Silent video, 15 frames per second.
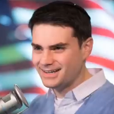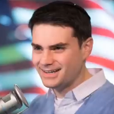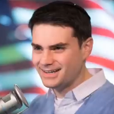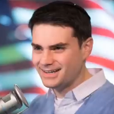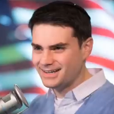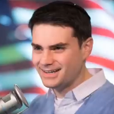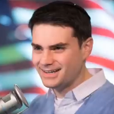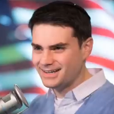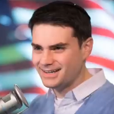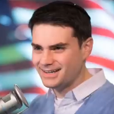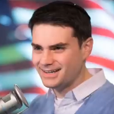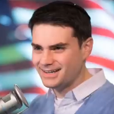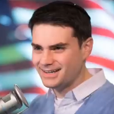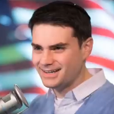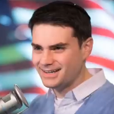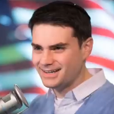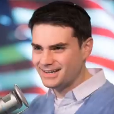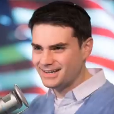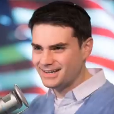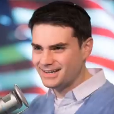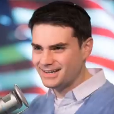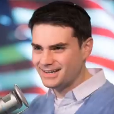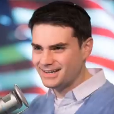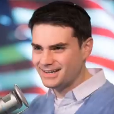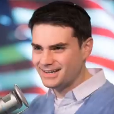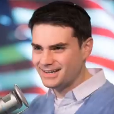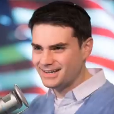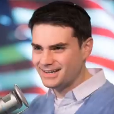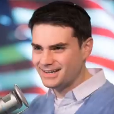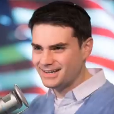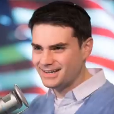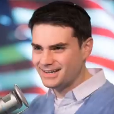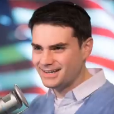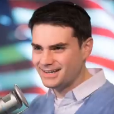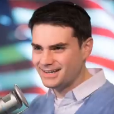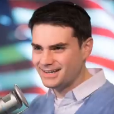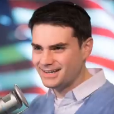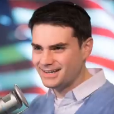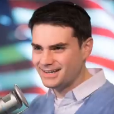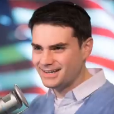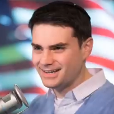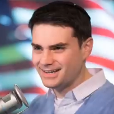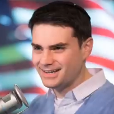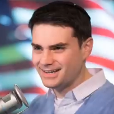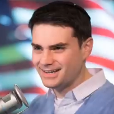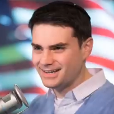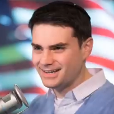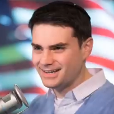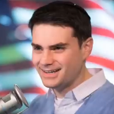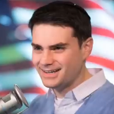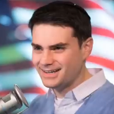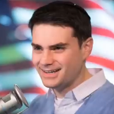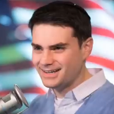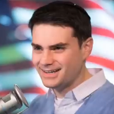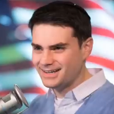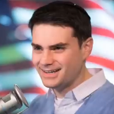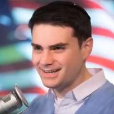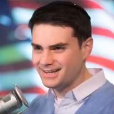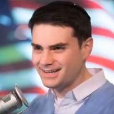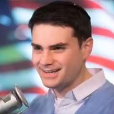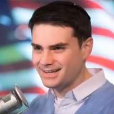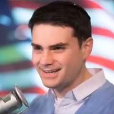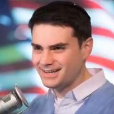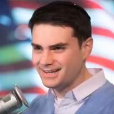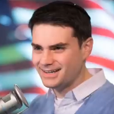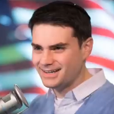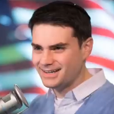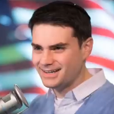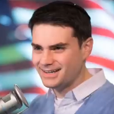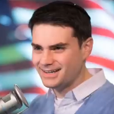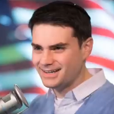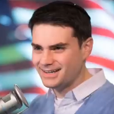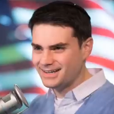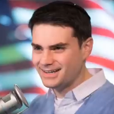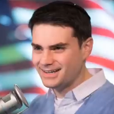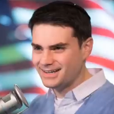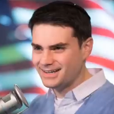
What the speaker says: The face doesn't move, so there is nothing to read.